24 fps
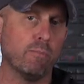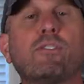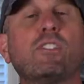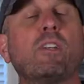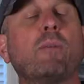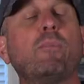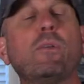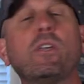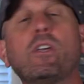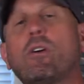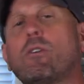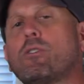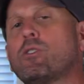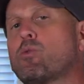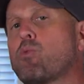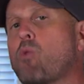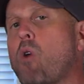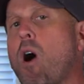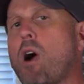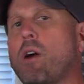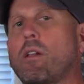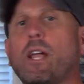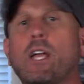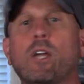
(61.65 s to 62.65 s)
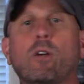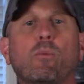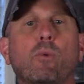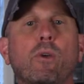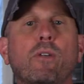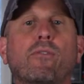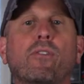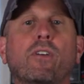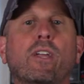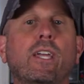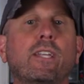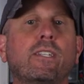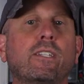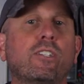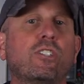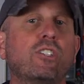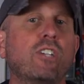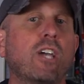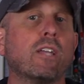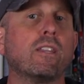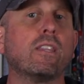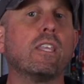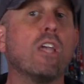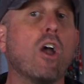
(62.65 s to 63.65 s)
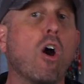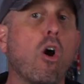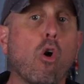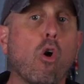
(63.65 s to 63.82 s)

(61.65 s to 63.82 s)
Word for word: If something goes wrong, like we forget to check the